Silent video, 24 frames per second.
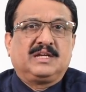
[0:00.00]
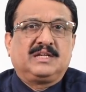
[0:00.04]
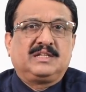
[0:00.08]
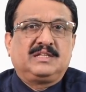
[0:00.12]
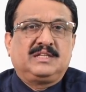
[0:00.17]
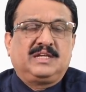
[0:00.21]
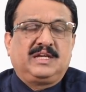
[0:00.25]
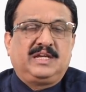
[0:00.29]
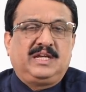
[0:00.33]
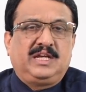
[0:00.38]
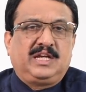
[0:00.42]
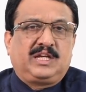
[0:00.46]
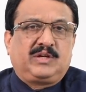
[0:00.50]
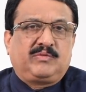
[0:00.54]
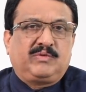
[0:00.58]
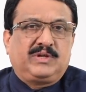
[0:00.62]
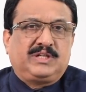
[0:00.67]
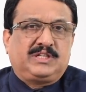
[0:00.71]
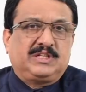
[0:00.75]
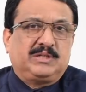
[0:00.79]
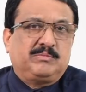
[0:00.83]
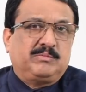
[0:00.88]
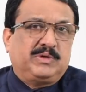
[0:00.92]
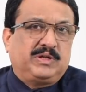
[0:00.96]
the
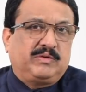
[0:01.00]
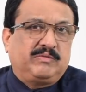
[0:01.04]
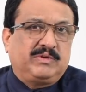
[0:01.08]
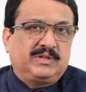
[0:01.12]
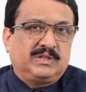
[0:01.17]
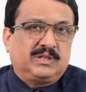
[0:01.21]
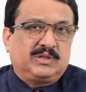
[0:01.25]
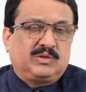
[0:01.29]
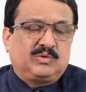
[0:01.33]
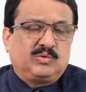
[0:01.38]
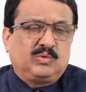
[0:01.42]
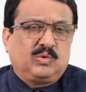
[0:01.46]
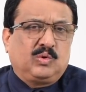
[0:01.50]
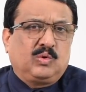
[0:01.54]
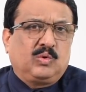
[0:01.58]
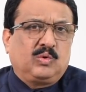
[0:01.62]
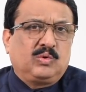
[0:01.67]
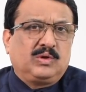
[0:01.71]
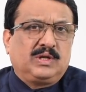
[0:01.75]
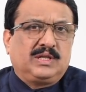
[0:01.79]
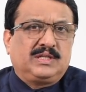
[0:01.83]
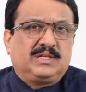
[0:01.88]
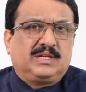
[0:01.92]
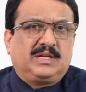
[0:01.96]
equation between the two,
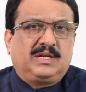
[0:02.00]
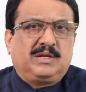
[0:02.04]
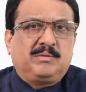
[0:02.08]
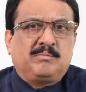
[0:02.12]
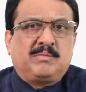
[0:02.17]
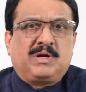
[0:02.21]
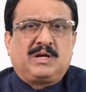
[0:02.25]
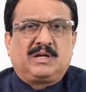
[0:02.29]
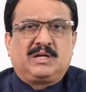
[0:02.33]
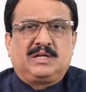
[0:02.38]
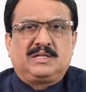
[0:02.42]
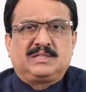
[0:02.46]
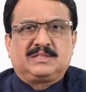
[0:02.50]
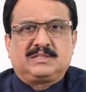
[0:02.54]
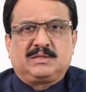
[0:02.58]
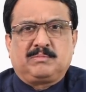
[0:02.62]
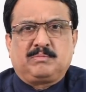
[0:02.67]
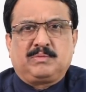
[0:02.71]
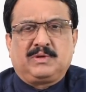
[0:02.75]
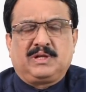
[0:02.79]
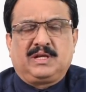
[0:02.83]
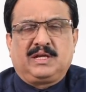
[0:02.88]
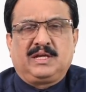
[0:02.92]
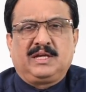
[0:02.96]
only the demand and
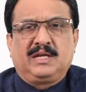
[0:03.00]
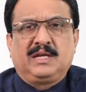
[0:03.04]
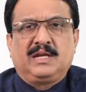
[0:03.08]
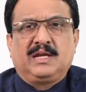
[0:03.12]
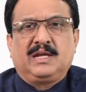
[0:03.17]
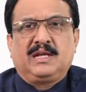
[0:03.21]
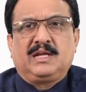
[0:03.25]
supply